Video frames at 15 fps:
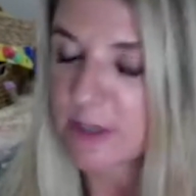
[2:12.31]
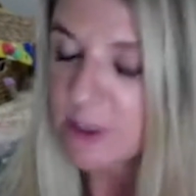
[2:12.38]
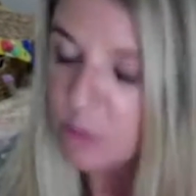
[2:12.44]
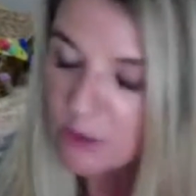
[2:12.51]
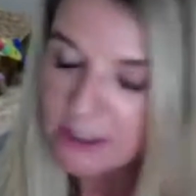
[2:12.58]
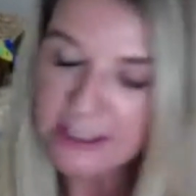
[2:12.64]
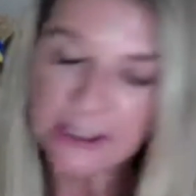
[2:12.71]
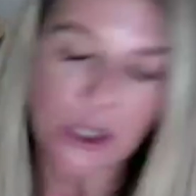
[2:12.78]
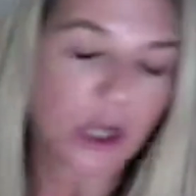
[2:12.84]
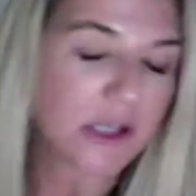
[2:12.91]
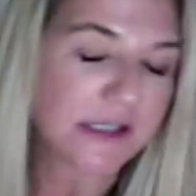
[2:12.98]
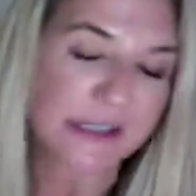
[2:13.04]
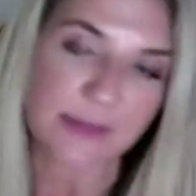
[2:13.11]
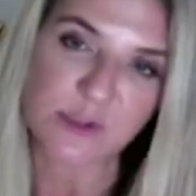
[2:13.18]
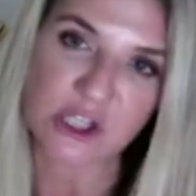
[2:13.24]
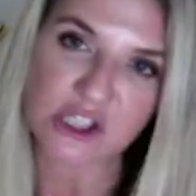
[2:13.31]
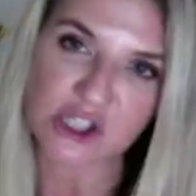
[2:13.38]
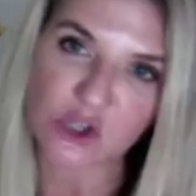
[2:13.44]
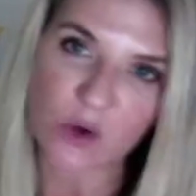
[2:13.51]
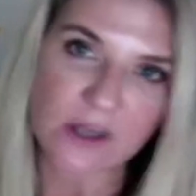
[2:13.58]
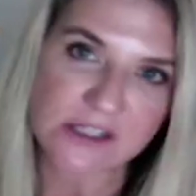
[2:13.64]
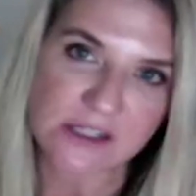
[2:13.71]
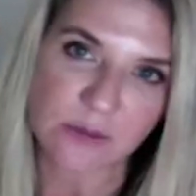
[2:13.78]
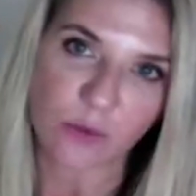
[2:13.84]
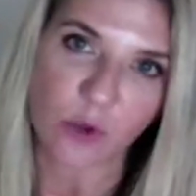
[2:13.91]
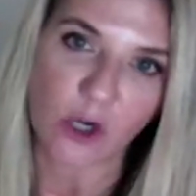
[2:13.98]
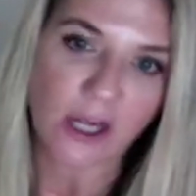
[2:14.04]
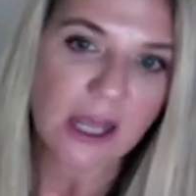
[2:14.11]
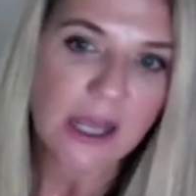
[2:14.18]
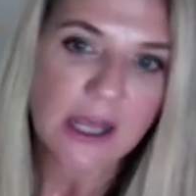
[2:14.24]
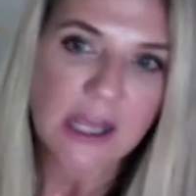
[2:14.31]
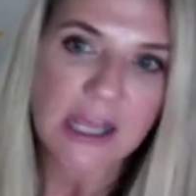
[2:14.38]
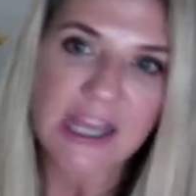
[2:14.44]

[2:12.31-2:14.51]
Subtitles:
but really in all subjects across the board.